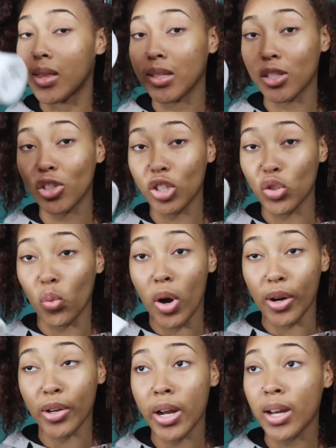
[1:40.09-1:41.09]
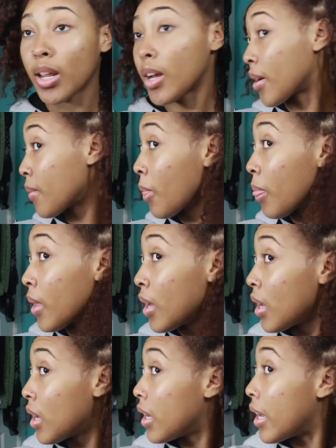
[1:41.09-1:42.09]
This is just water in here
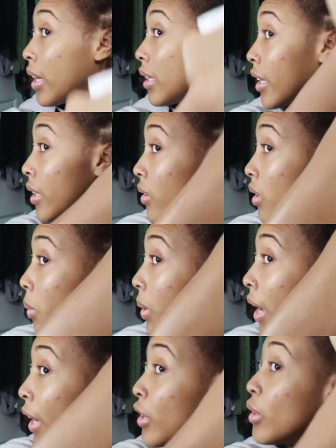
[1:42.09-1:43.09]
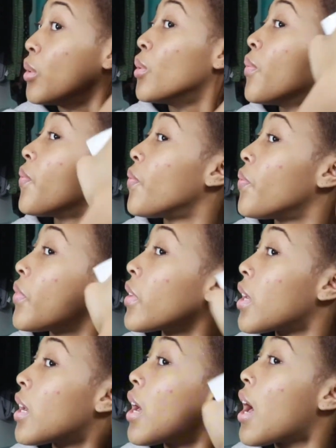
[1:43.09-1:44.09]
and literally what I do,
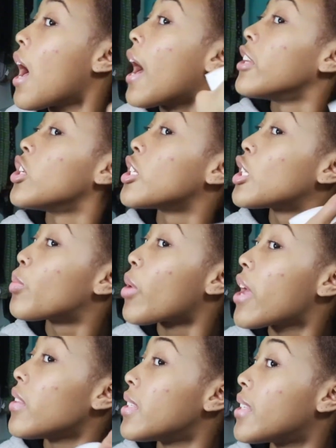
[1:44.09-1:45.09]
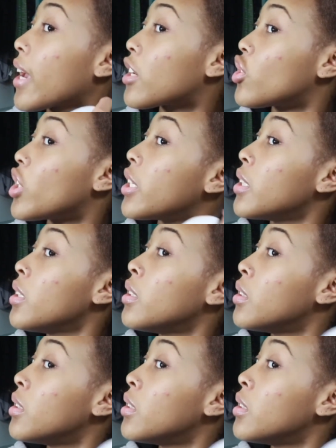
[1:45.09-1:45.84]
I just spray the section